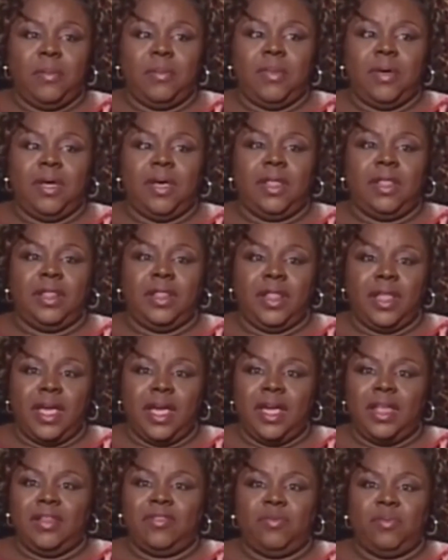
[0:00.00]
the moments
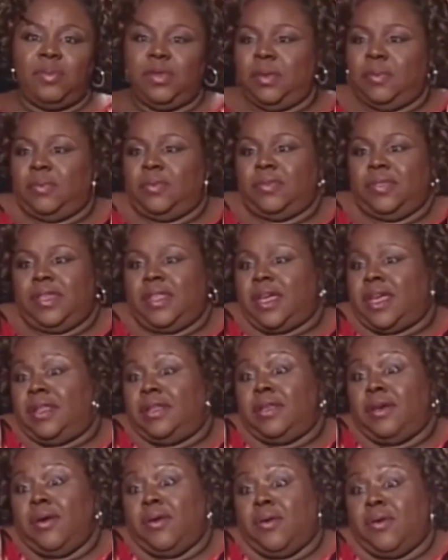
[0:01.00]
that defined her
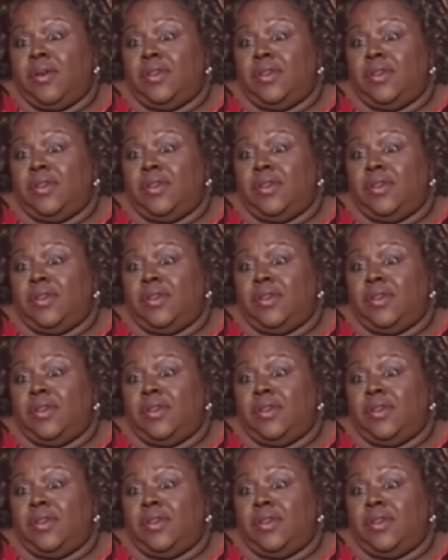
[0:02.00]
legacy,